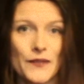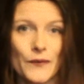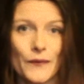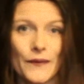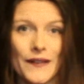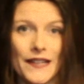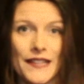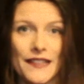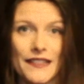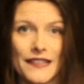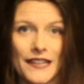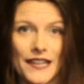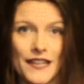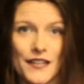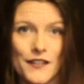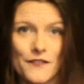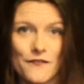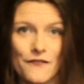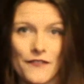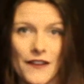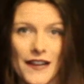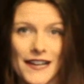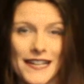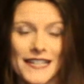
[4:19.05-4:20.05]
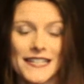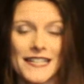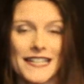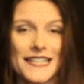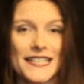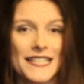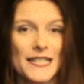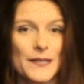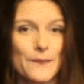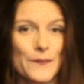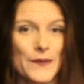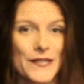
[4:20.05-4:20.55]
we then find
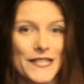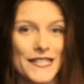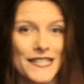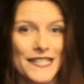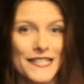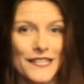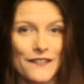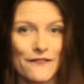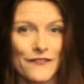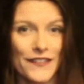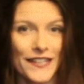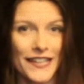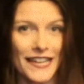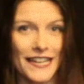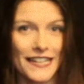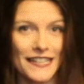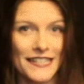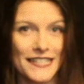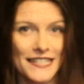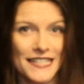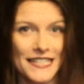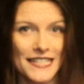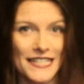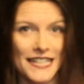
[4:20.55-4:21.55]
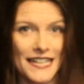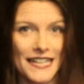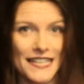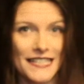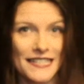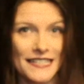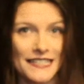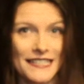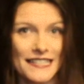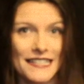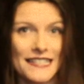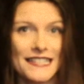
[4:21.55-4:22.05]
specific
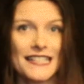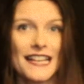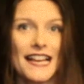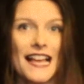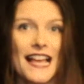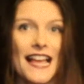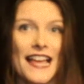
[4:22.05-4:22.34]
exercises